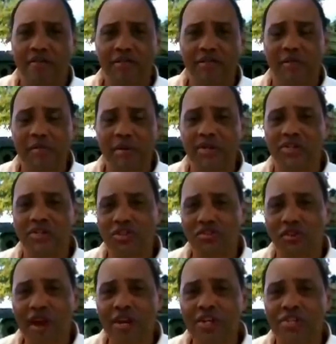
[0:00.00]

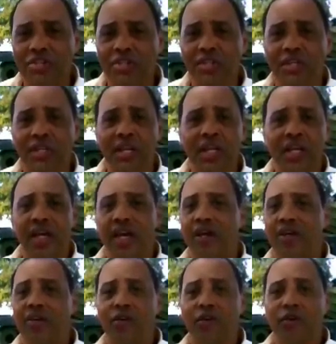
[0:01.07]
Administration,
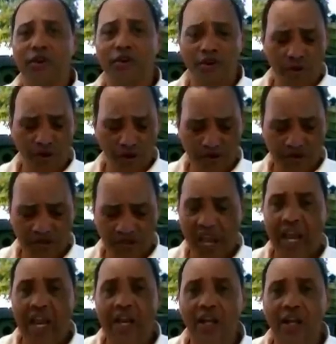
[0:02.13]
your
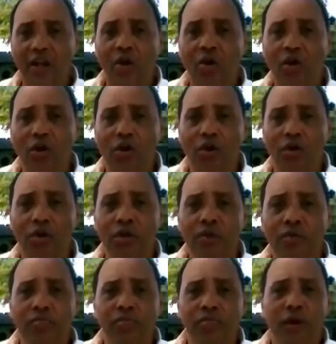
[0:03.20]
state and local
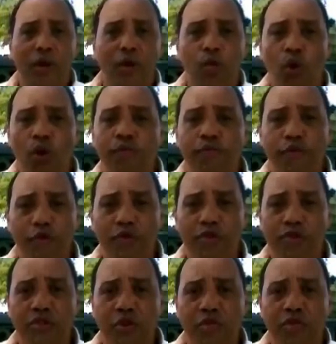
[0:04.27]
workforce
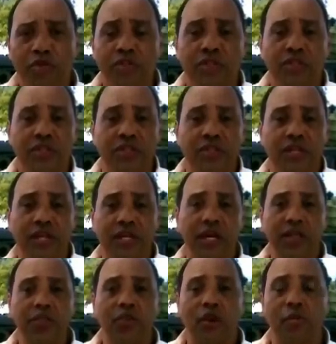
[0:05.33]
services, and
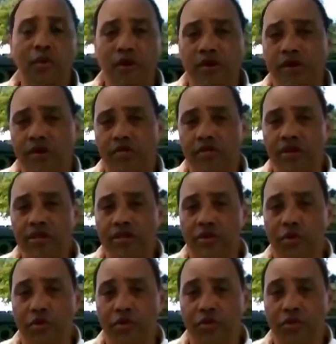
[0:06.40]
other community
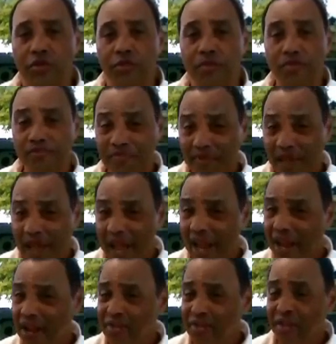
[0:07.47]
resources. Hey,
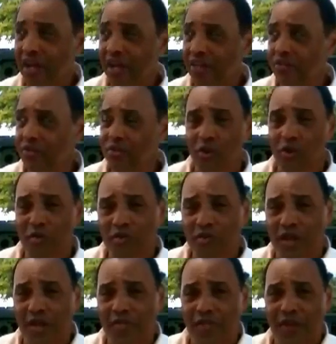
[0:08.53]
here's another service
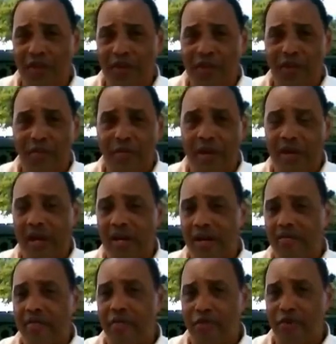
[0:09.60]
out there that you may not
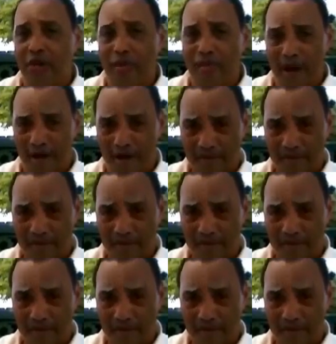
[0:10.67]
even thought about.